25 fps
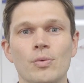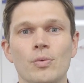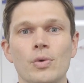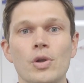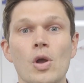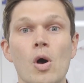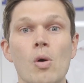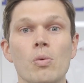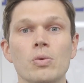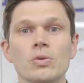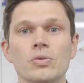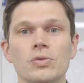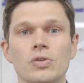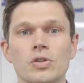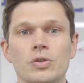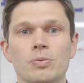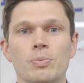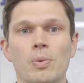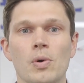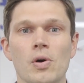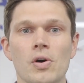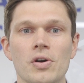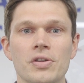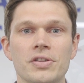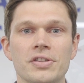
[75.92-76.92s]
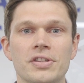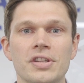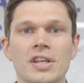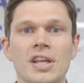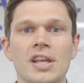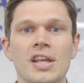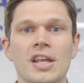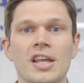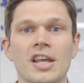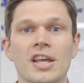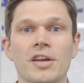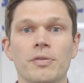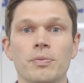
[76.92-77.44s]
We always respond
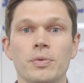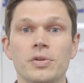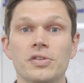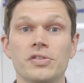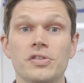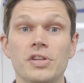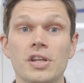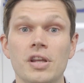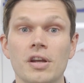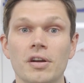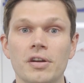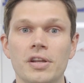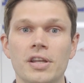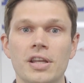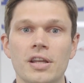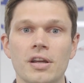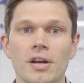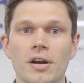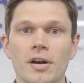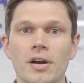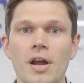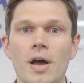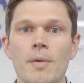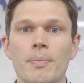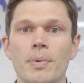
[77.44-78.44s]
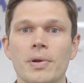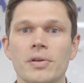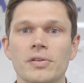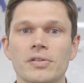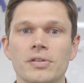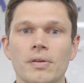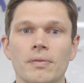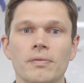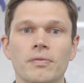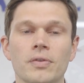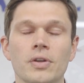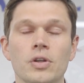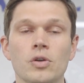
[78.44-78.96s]
if we see or hear about
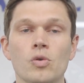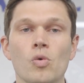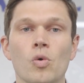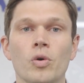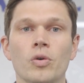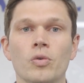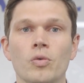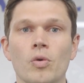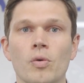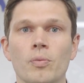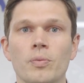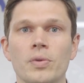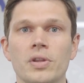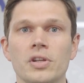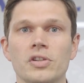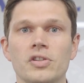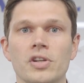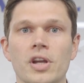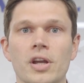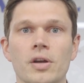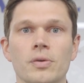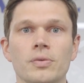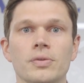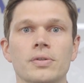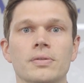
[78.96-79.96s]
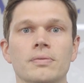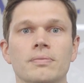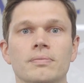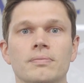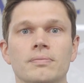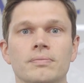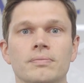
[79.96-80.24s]
something going on with a child.